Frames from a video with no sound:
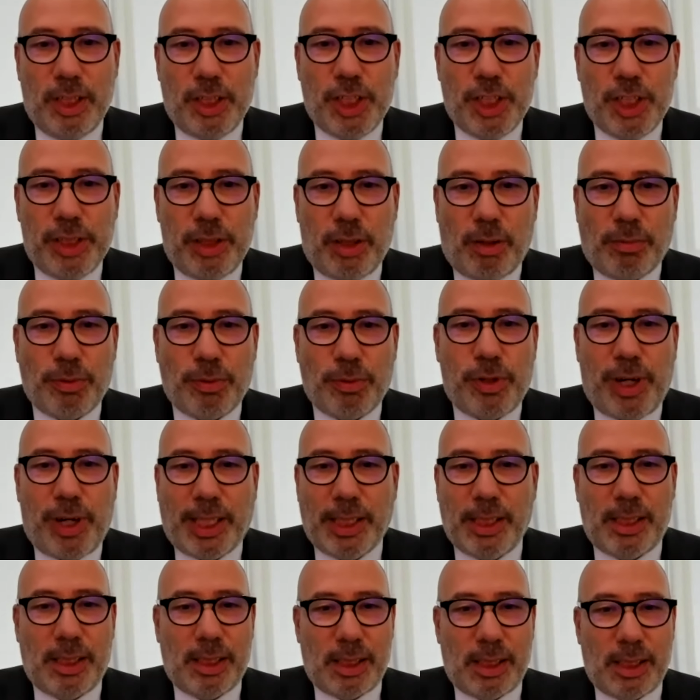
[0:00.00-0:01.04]
a year of
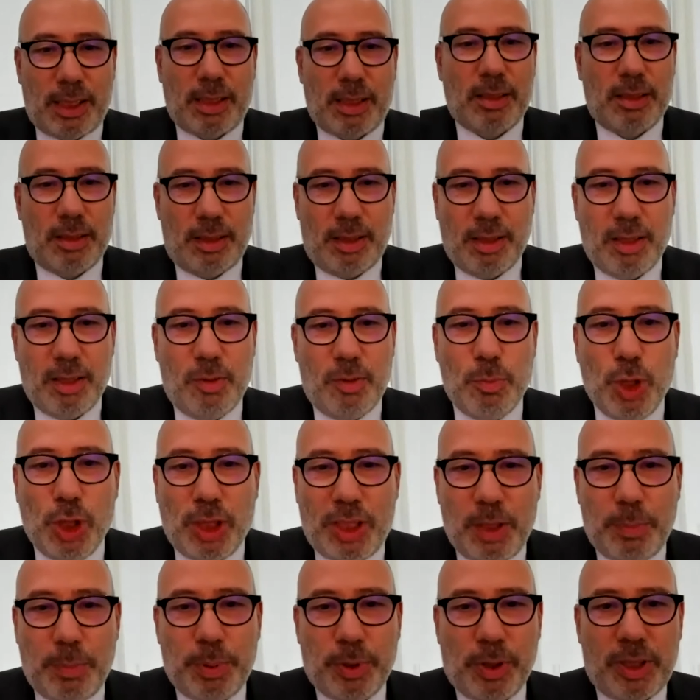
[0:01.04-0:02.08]
crisis,
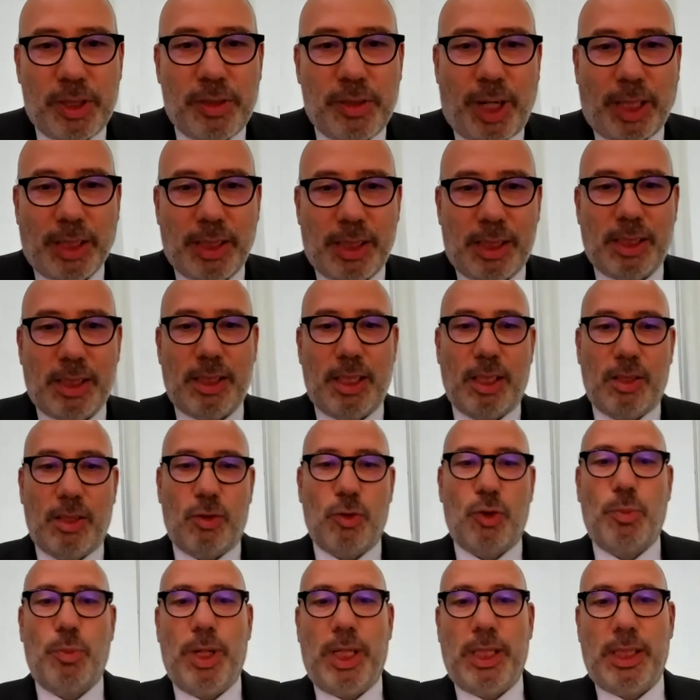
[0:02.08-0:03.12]
multiple crises that
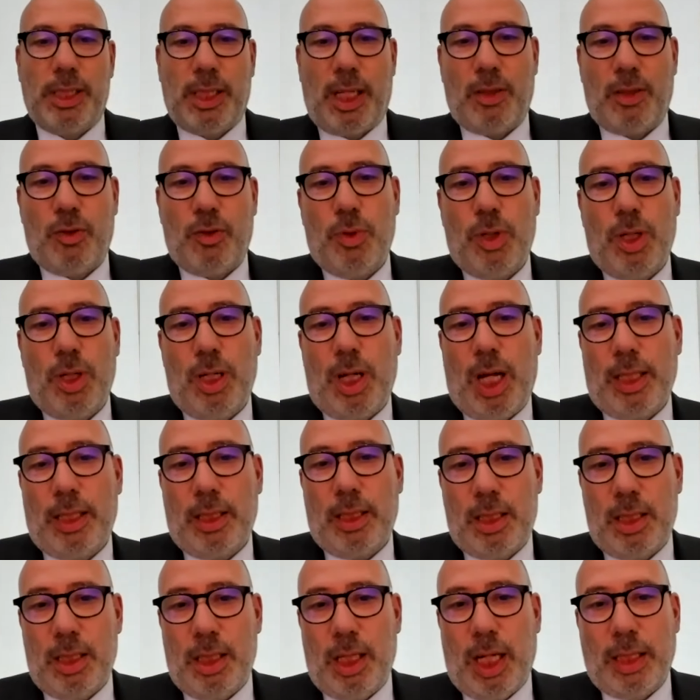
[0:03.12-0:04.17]
took place at at
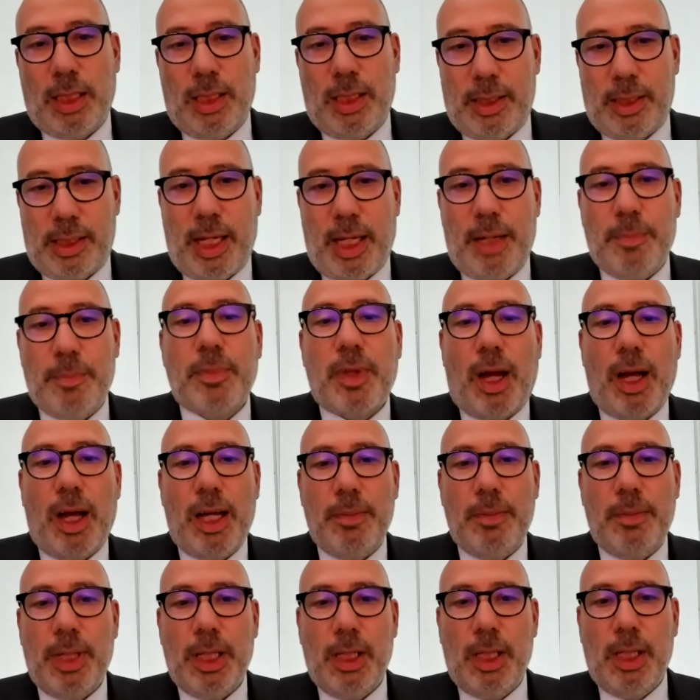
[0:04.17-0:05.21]
at the same
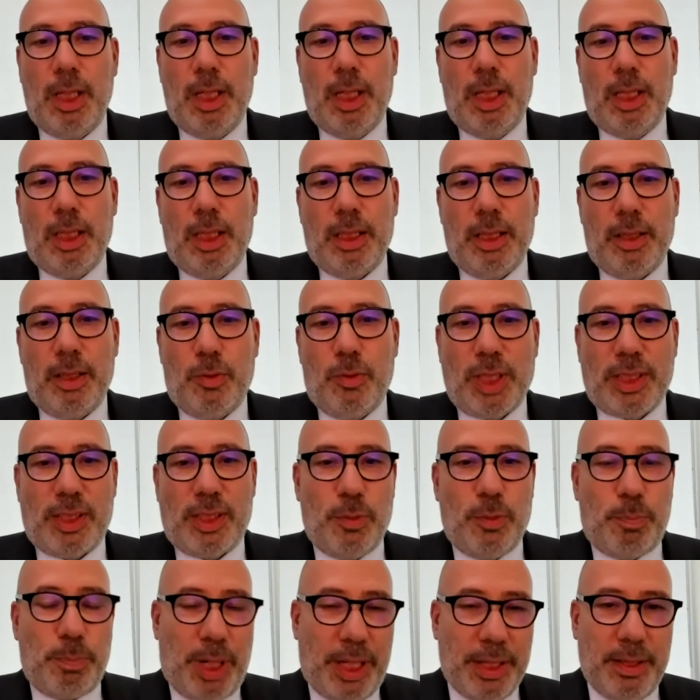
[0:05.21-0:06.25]
time there was
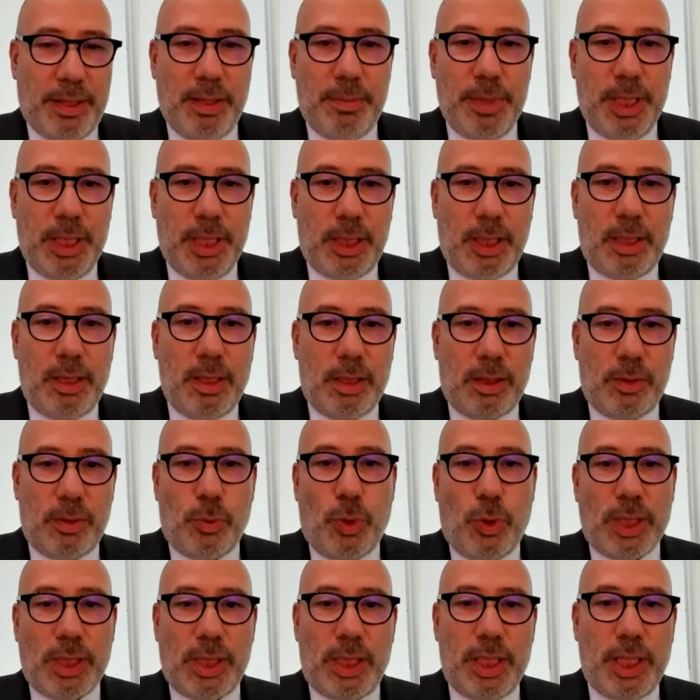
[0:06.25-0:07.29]
the pandemic, there
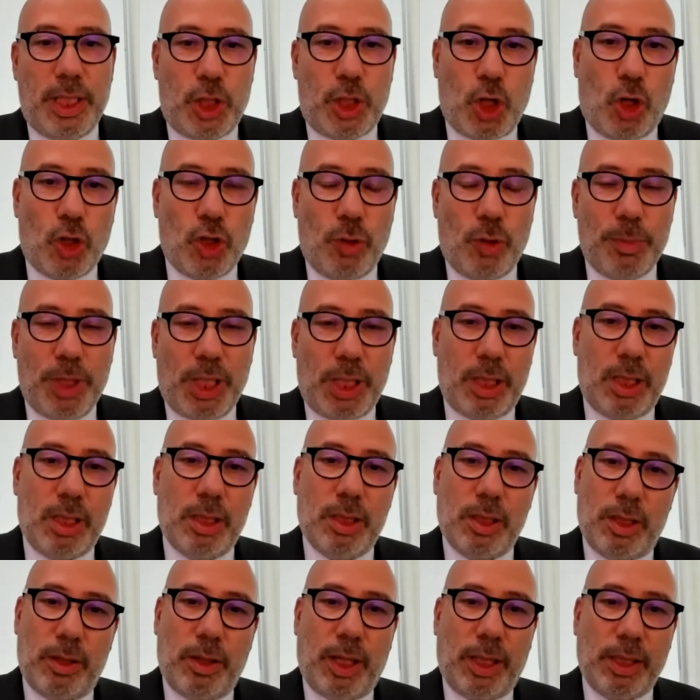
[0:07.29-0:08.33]
was the economic
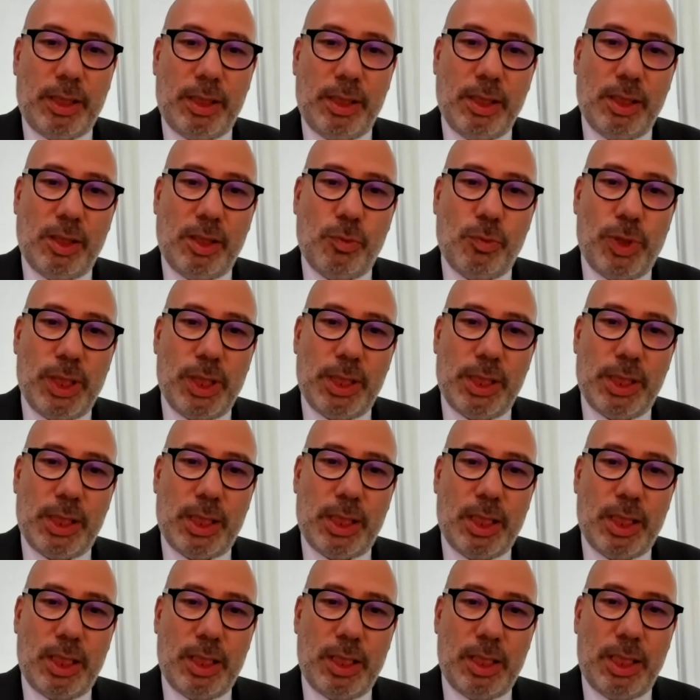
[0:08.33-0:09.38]
uh, crisis with
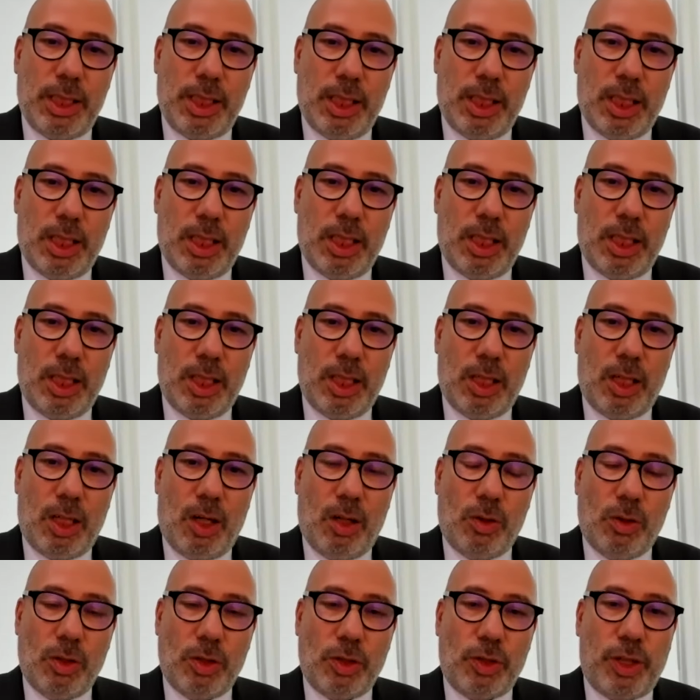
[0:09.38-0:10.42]
uh, the uh,
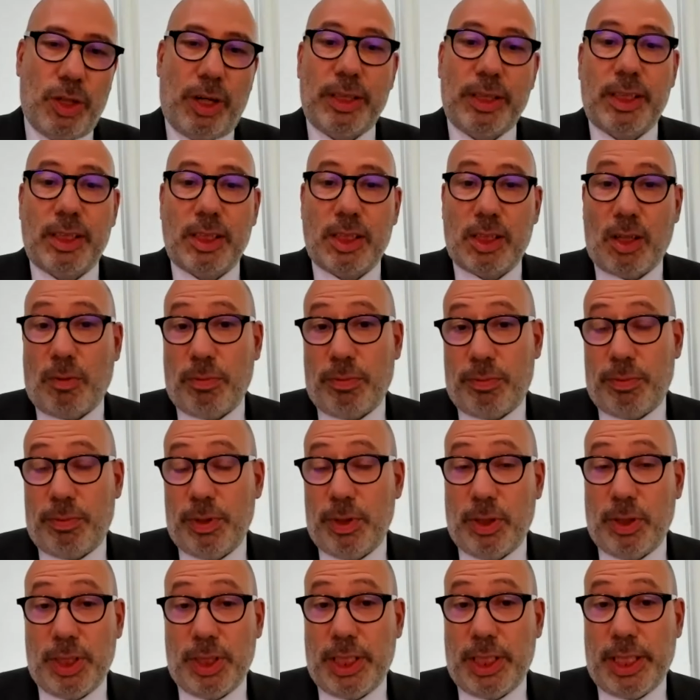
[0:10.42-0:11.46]
whole crisis of
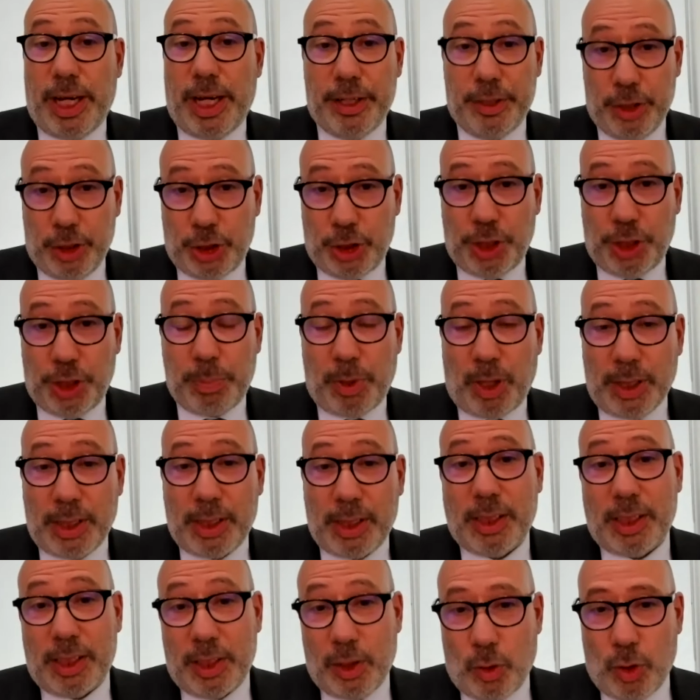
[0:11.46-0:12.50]
the energy
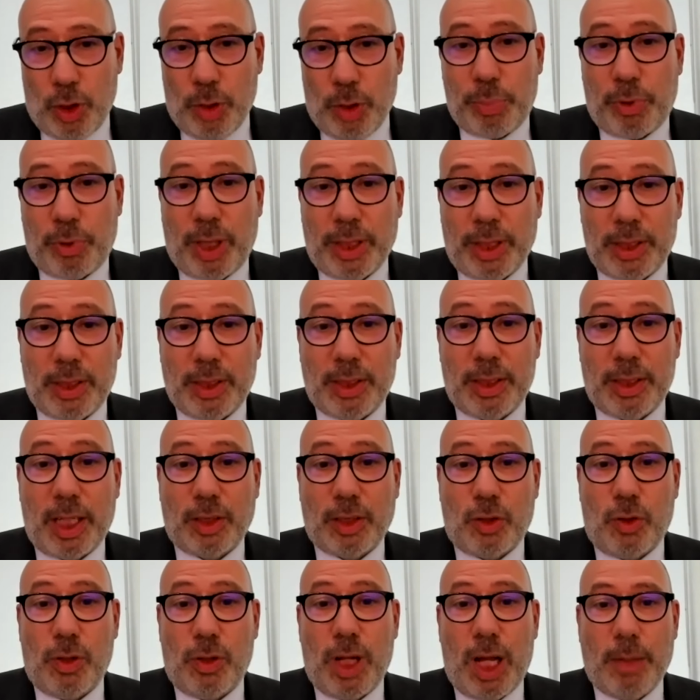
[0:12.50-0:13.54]
prices, the oil prices
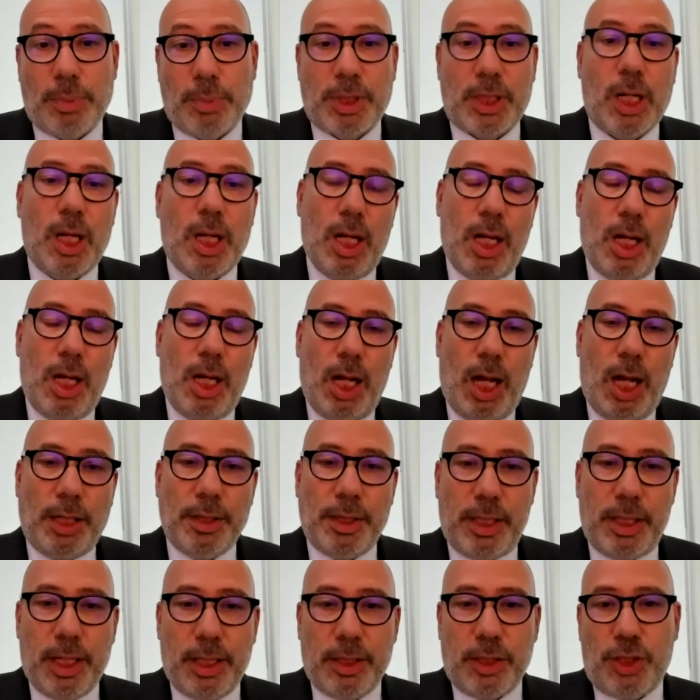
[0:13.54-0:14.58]
that collapsed,
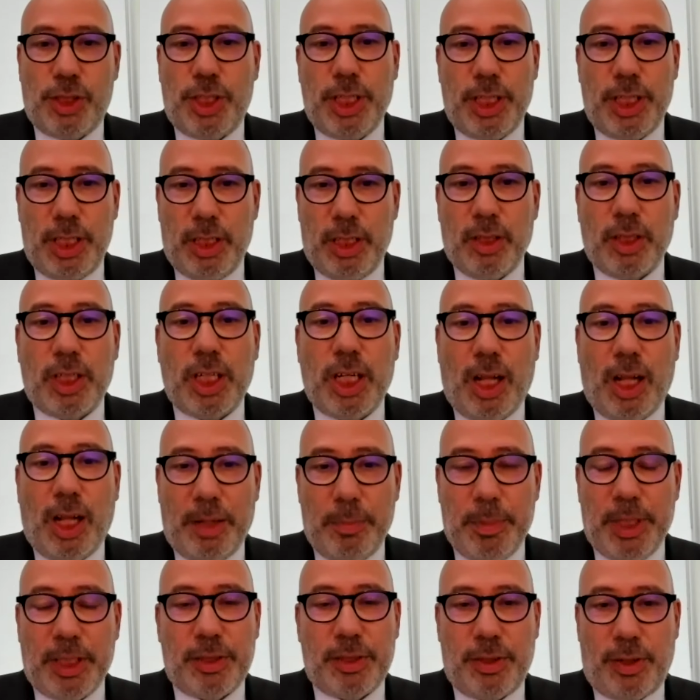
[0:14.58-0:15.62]
and there's the
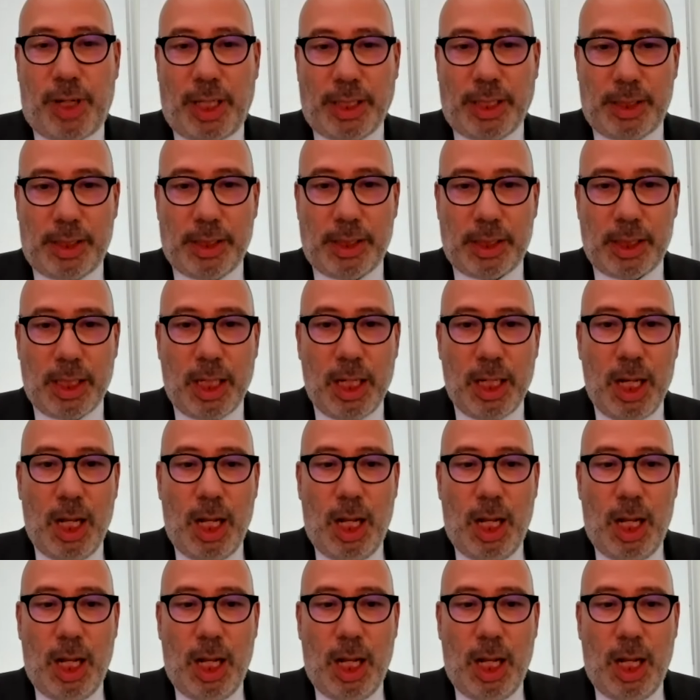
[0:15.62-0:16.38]
climate crisis.